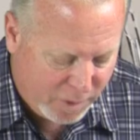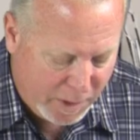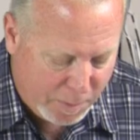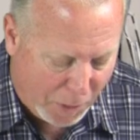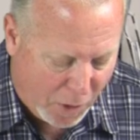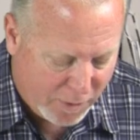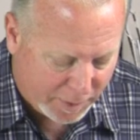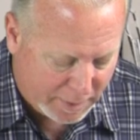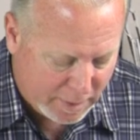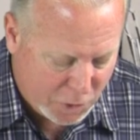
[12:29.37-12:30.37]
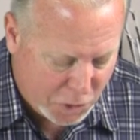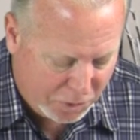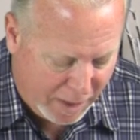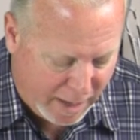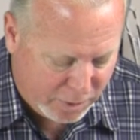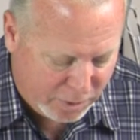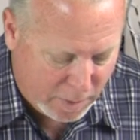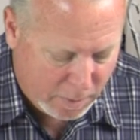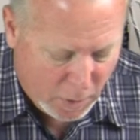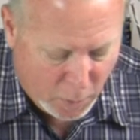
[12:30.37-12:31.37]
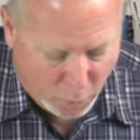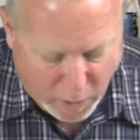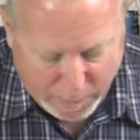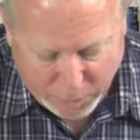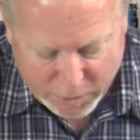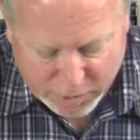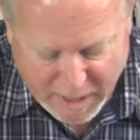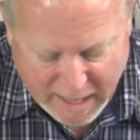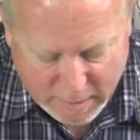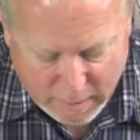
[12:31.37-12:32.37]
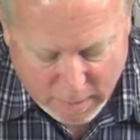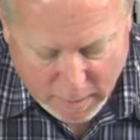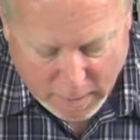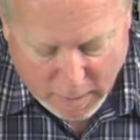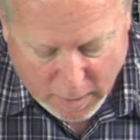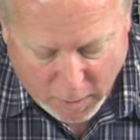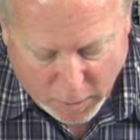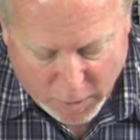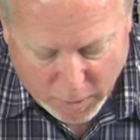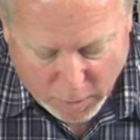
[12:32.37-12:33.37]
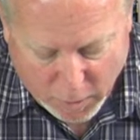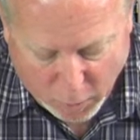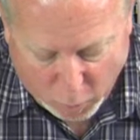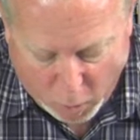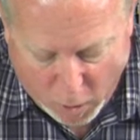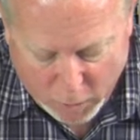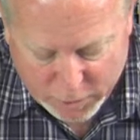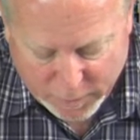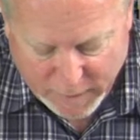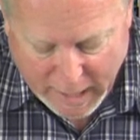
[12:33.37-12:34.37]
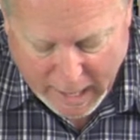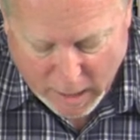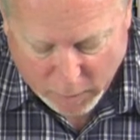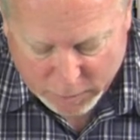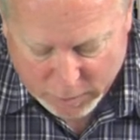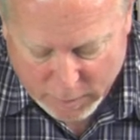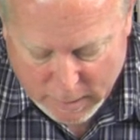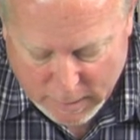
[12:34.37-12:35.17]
to be perfect, it just has to represent the walls of the house.